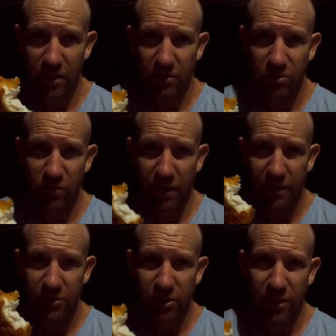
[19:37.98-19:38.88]
South
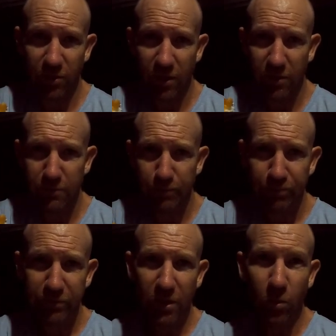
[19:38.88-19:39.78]
Australia, Jetty Road.
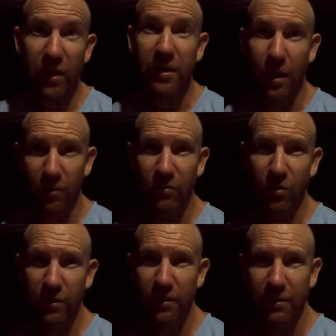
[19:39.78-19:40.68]
We're coming
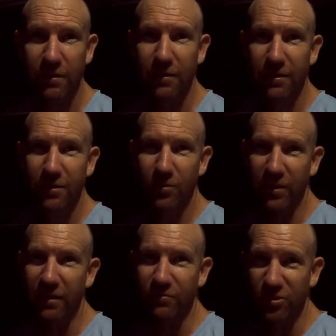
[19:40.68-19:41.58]
for you.
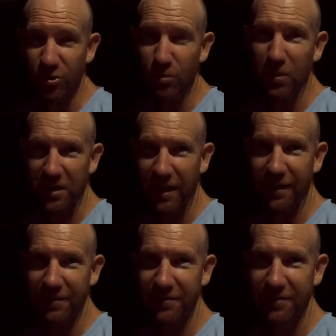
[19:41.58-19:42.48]
We have
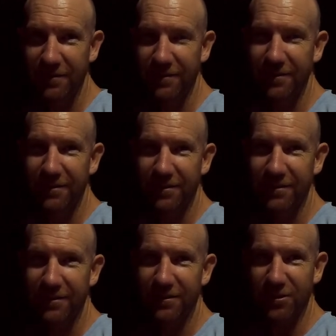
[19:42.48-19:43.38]
duplicated
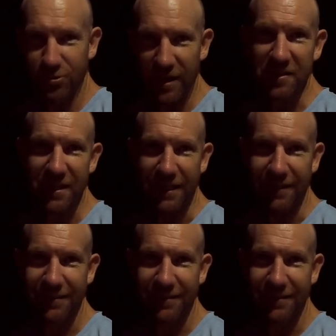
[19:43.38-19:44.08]
your dressing.